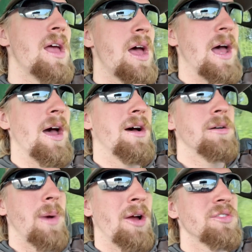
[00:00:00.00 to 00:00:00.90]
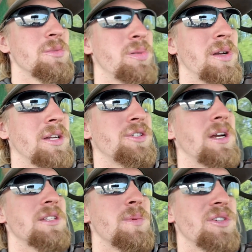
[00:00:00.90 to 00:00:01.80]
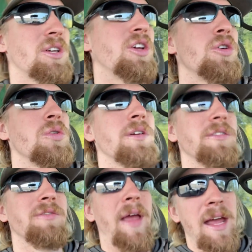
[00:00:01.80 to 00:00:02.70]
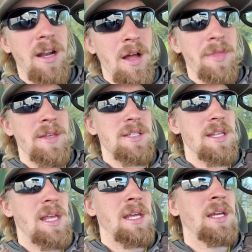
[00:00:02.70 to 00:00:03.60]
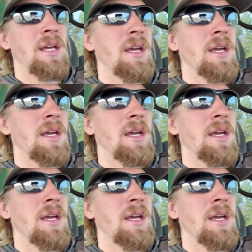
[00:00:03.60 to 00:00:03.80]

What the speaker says: I also put a transmission cooler fan on this thing.